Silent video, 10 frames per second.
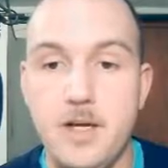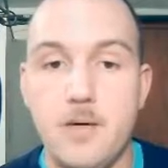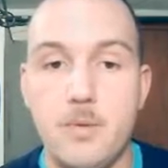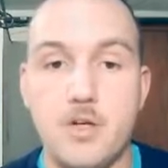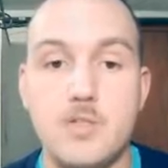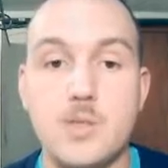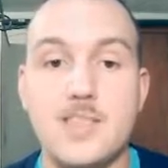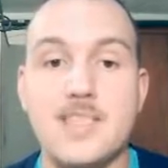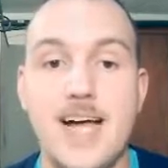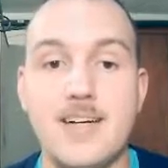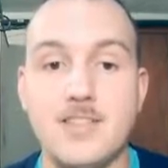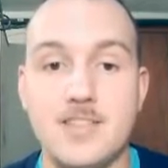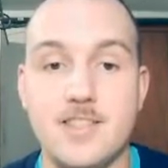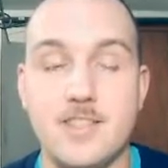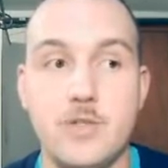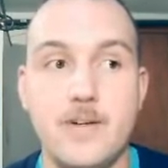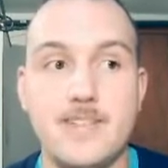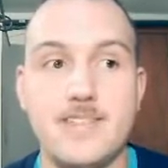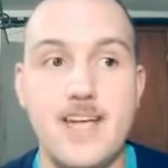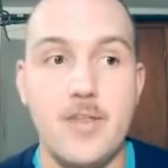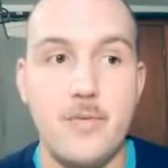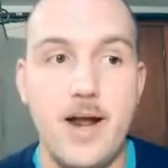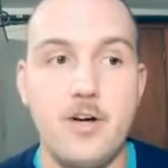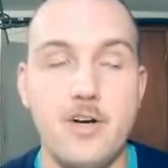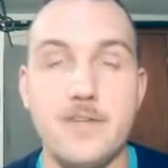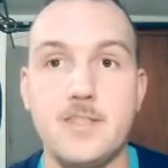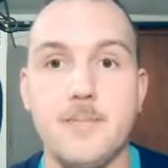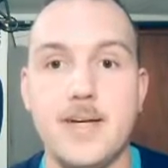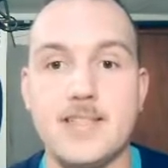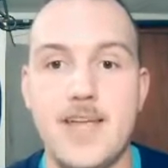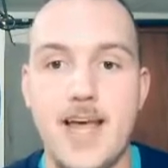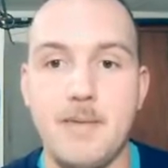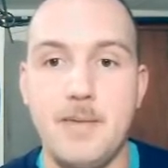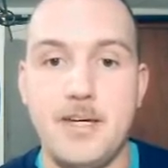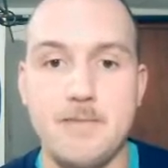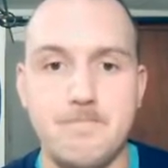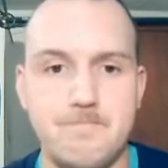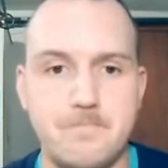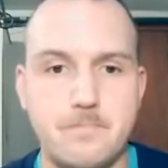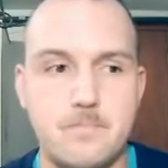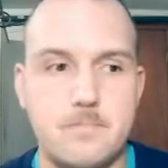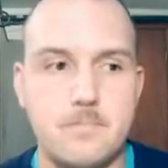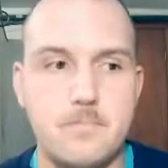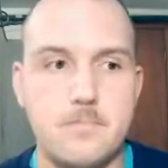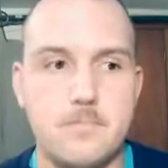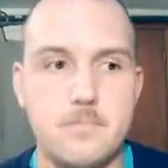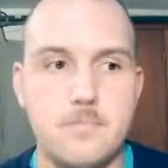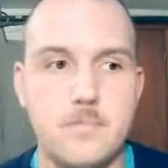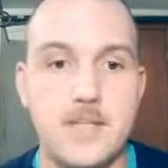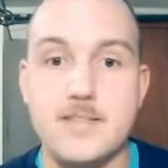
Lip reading: but also silences it. So it has Death Rattle. If it's a big attack minion, it's